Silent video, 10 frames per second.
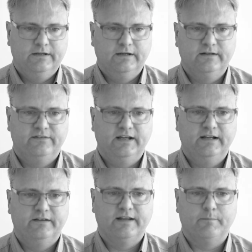You can
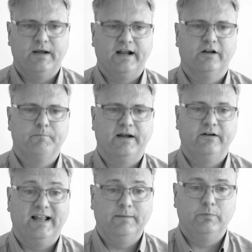see that I got my
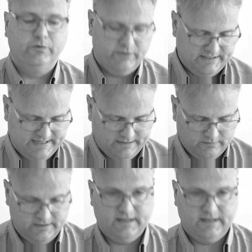light blue rectangle,